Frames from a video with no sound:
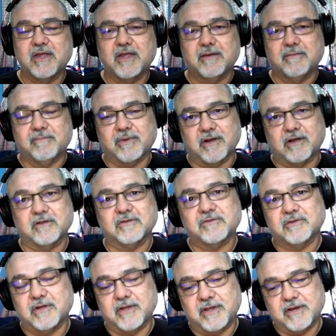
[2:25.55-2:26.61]
But also
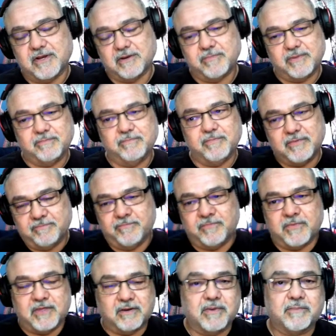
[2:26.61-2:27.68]
I ended up
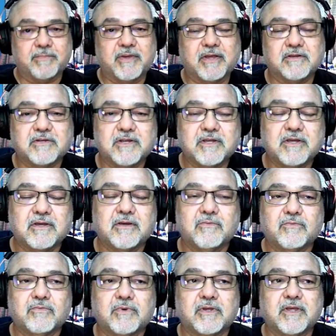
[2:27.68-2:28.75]
getting my PhD
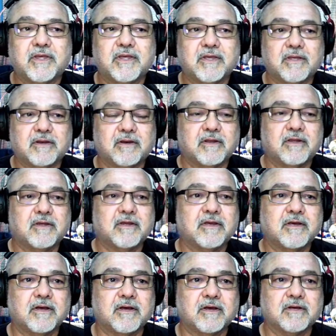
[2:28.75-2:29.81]
in
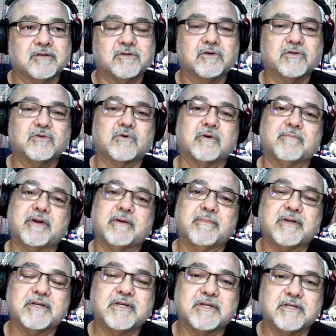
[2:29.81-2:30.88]
social work, but I've been
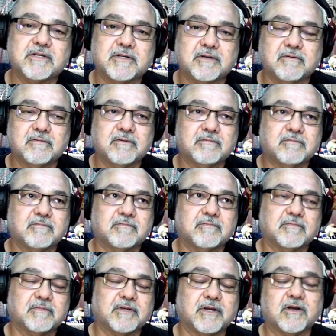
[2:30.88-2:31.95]
teaching
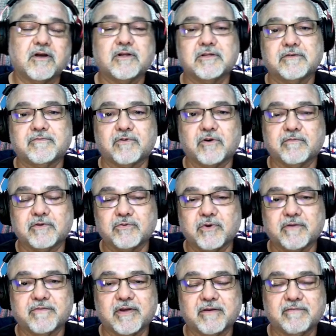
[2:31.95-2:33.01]
psychology for over
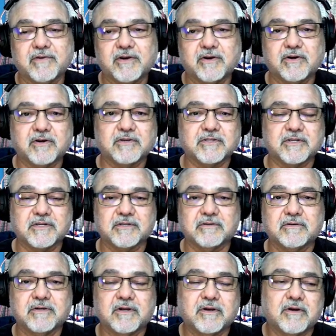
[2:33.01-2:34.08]
25 years and
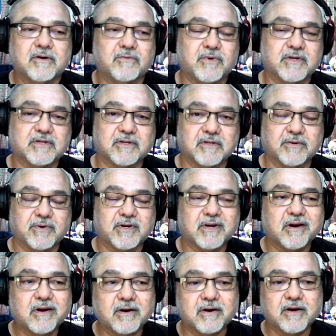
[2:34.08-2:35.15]
recently
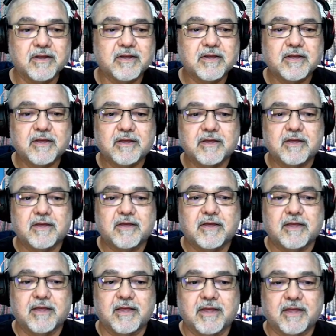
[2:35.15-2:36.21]
retired.
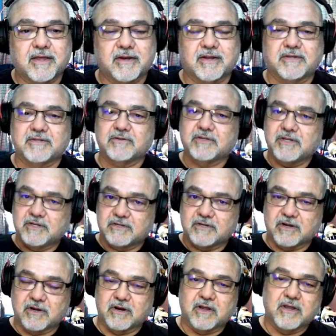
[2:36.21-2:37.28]
And I still teach an
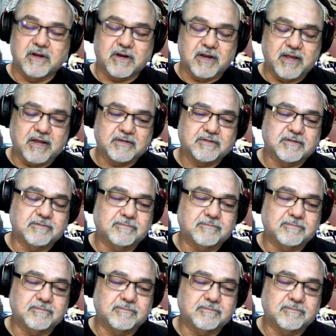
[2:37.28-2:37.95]
online class.